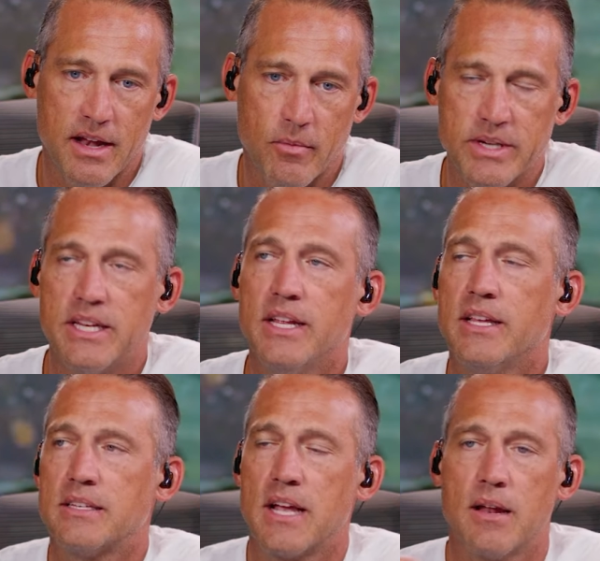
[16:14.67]
And we see
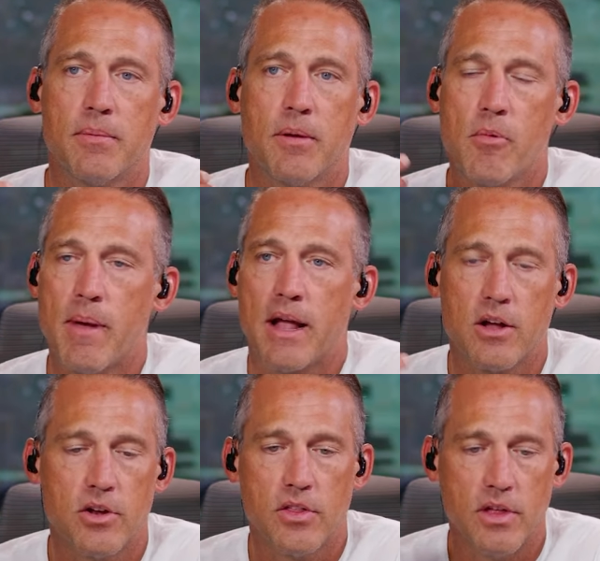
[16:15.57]
this kind of coming back
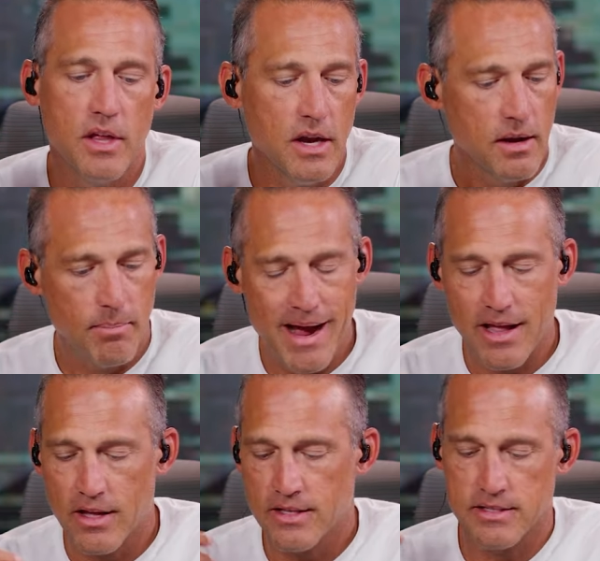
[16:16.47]
onto the
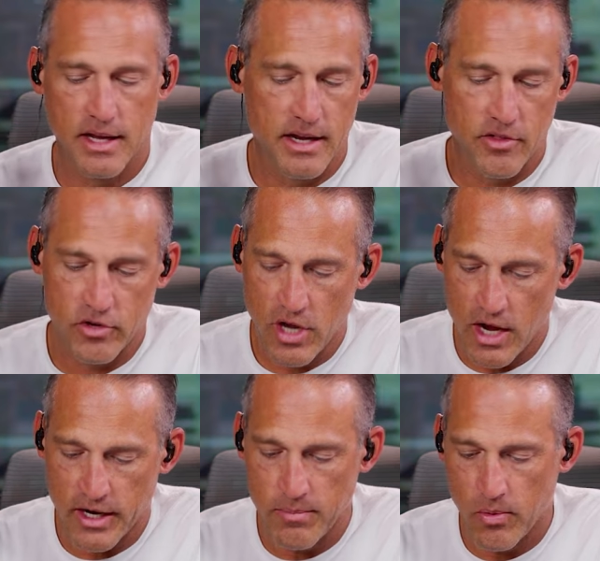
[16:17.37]
ballot. This is like another
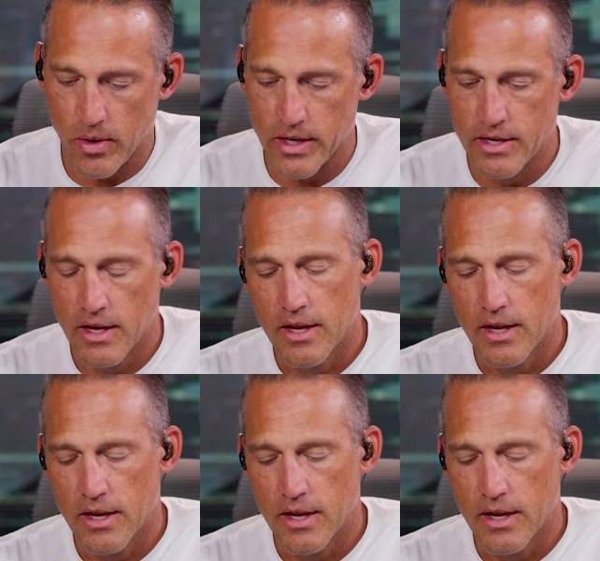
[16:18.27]
talking point.